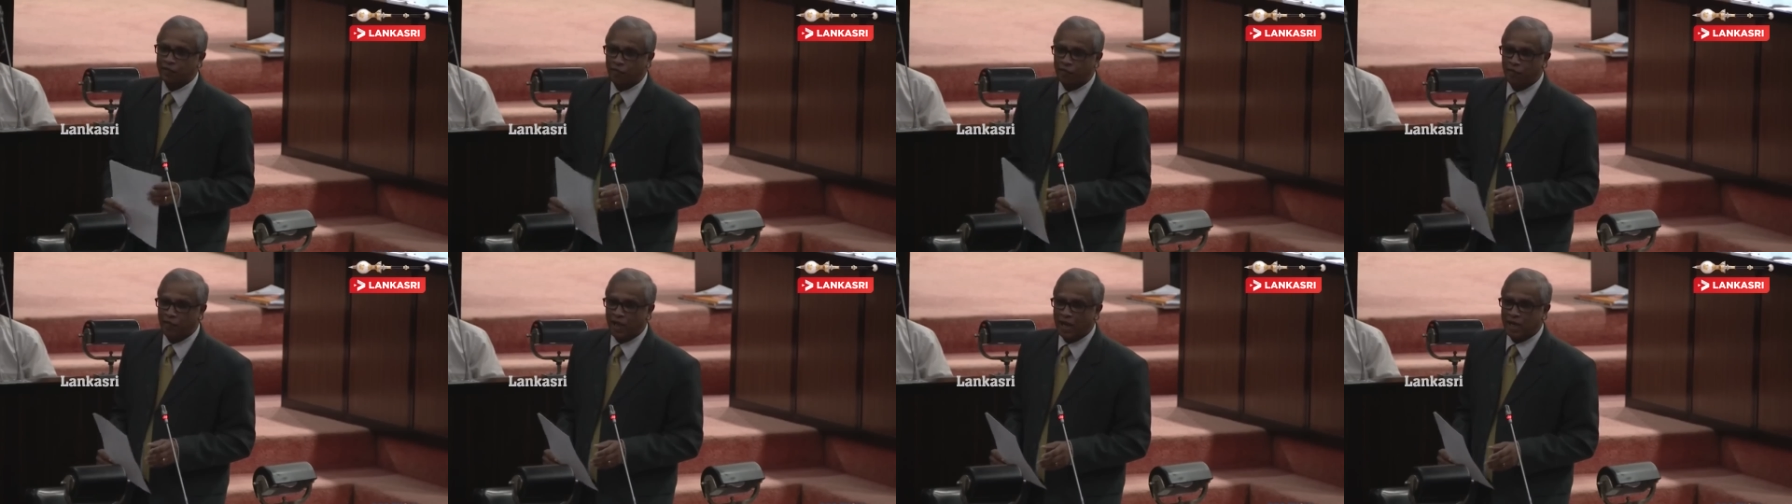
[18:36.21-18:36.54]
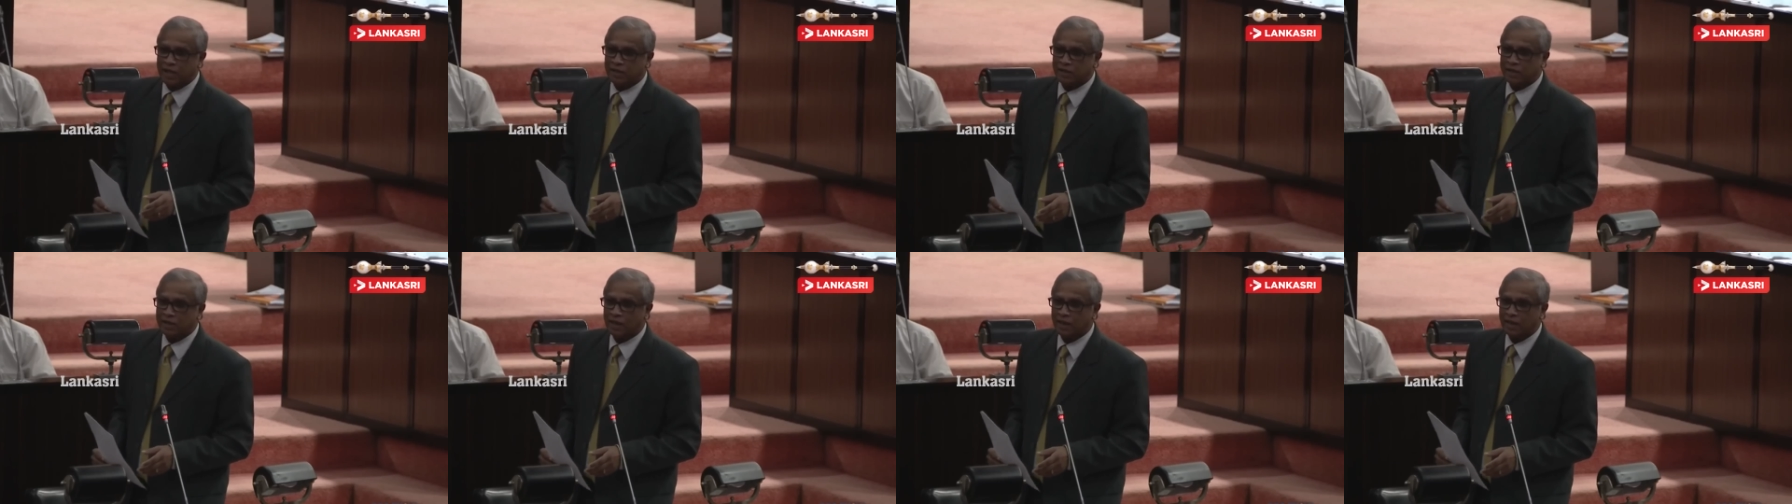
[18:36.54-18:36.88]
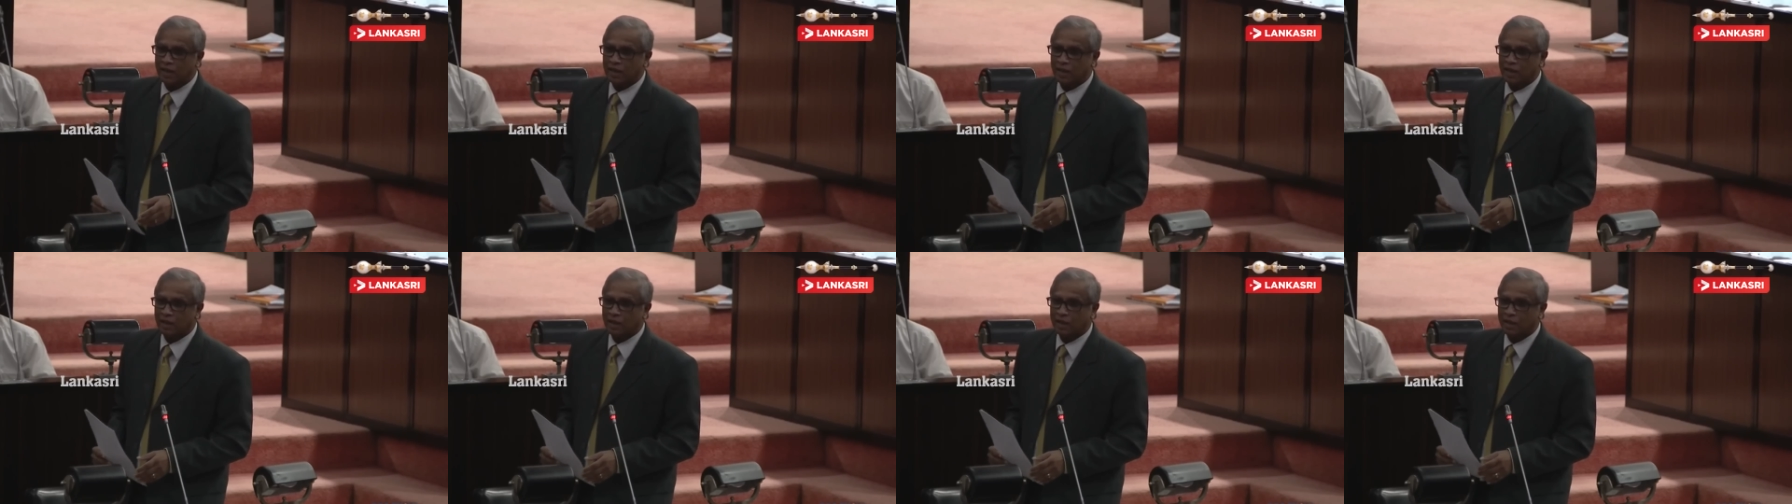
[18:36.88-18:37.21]
affairs.
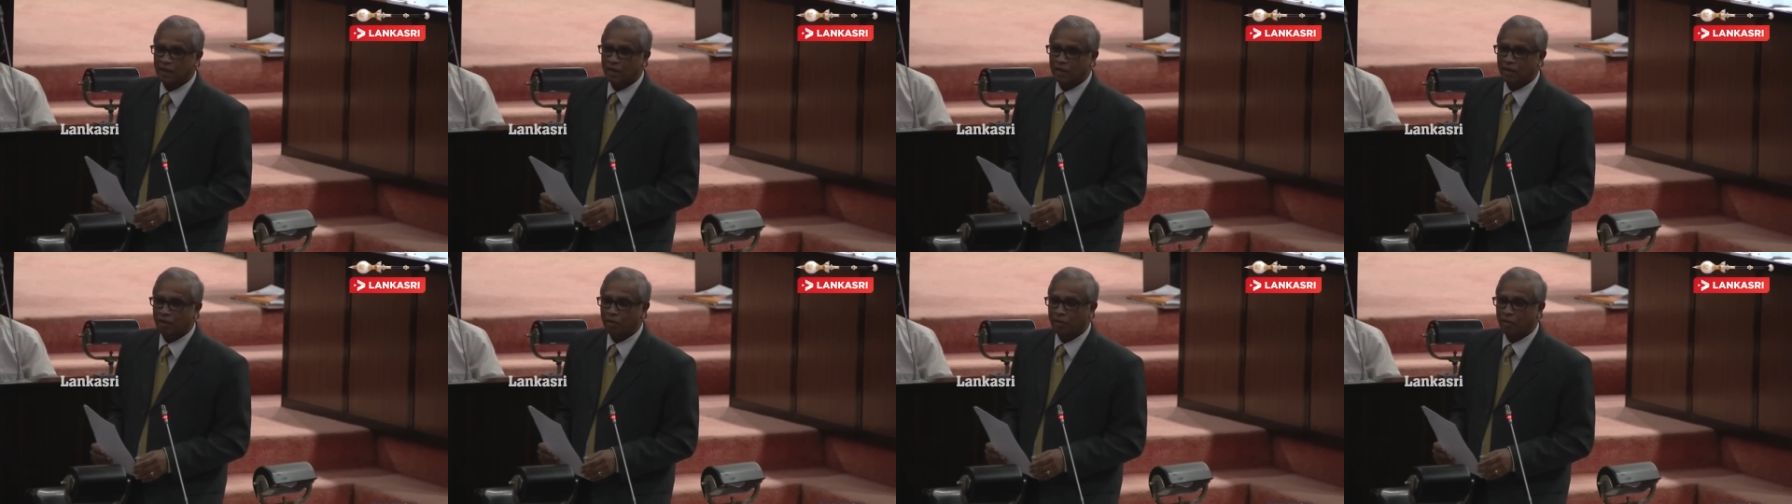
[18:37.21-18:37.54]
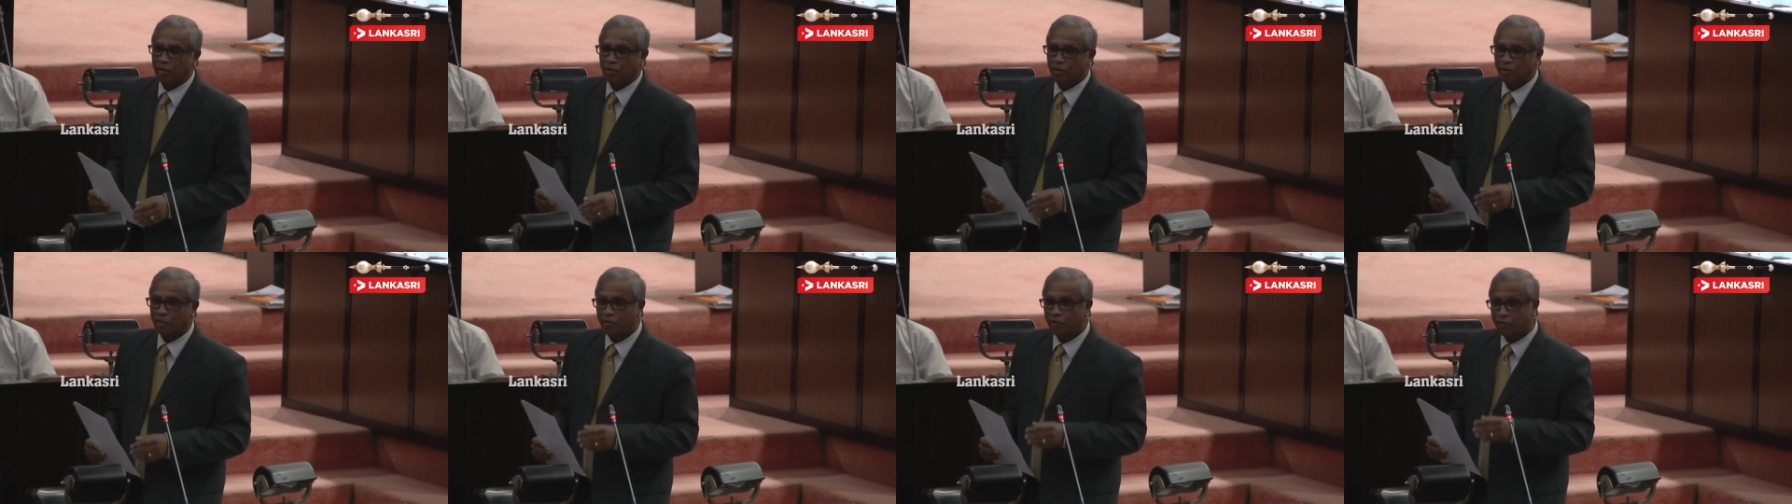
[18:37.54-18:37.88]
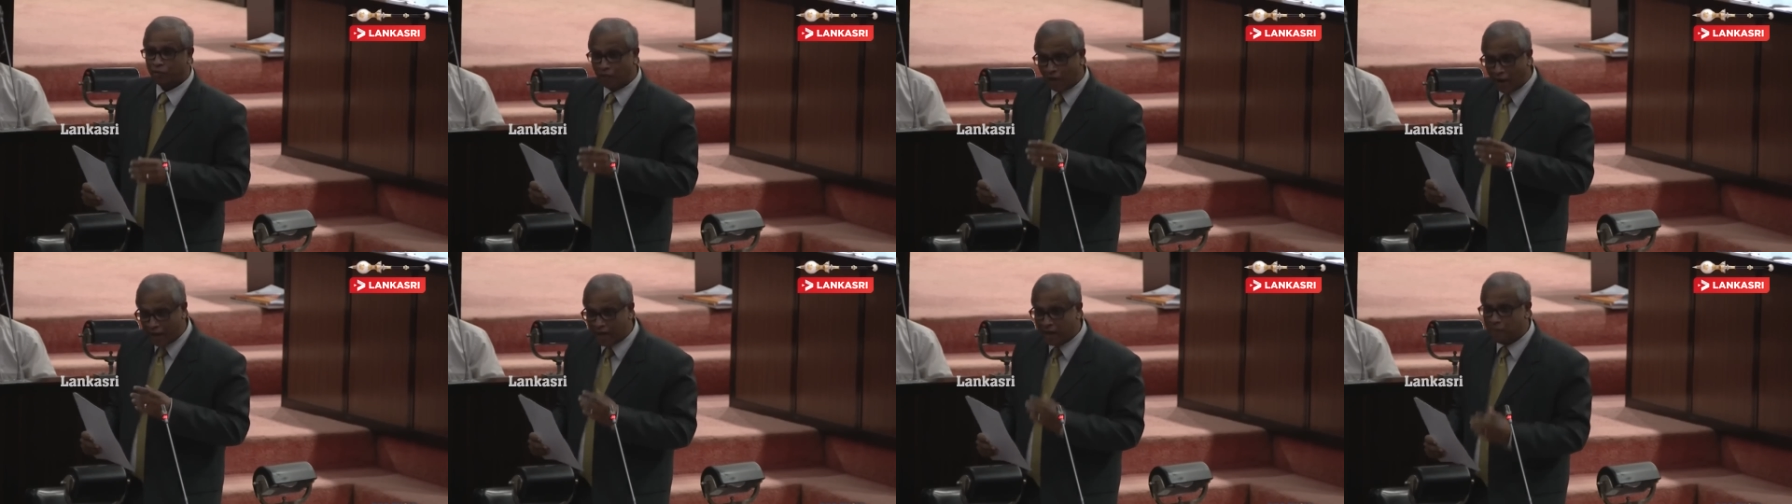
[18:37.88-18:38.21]

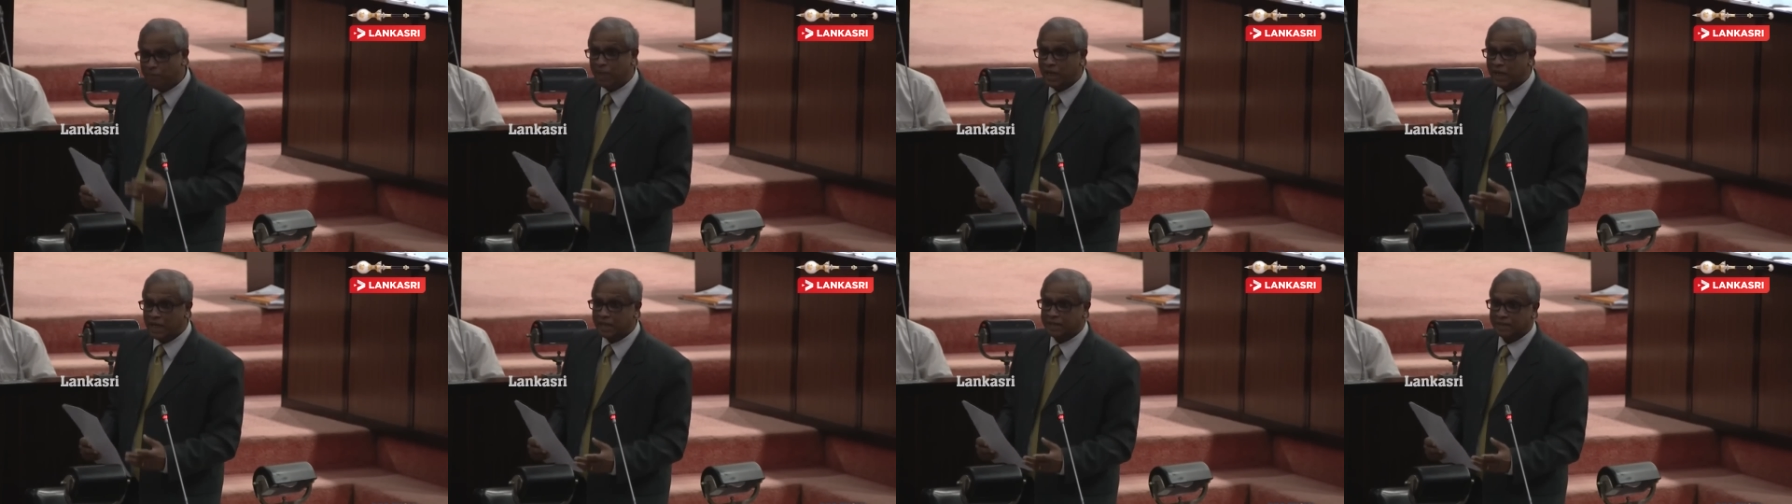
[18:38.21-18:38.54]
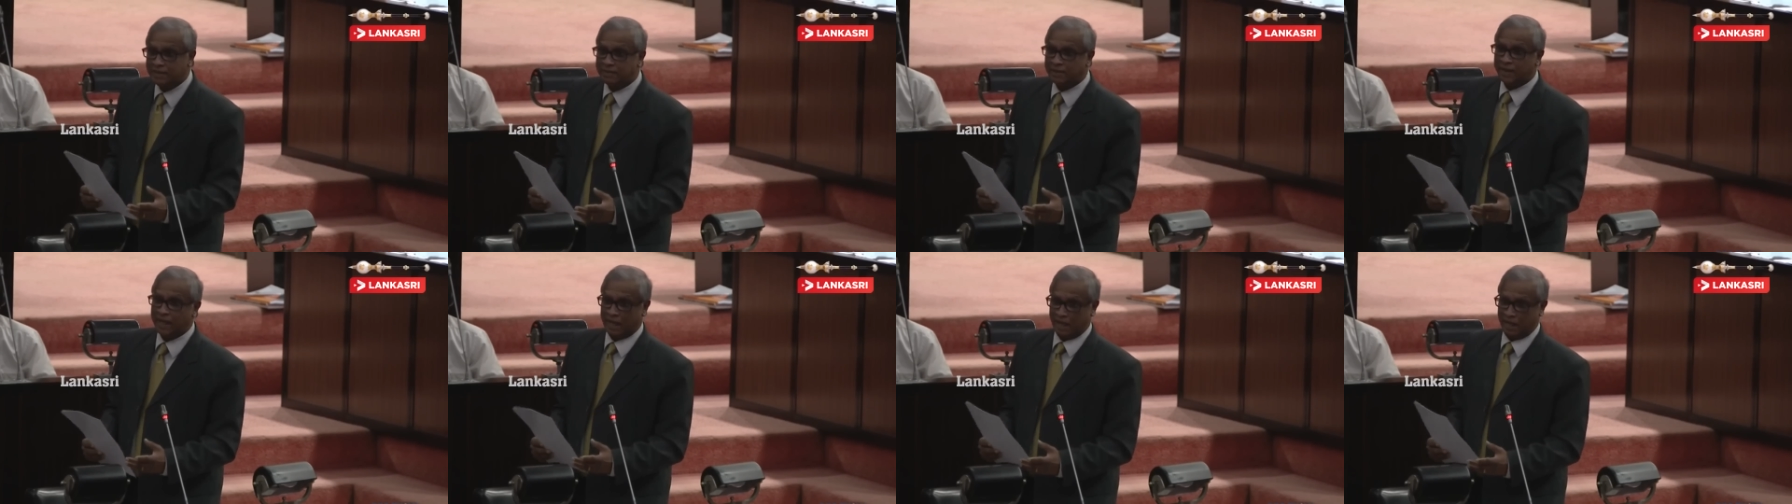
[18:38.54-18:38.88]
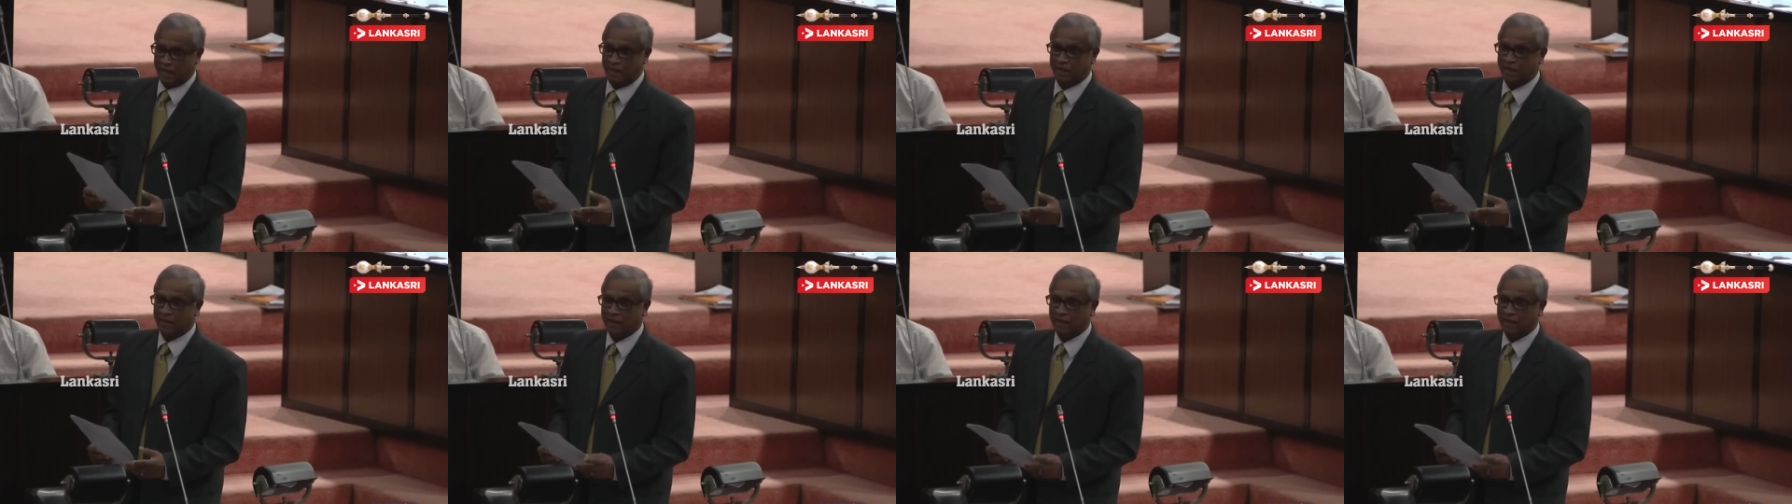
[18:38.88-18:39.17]
Funny ministry.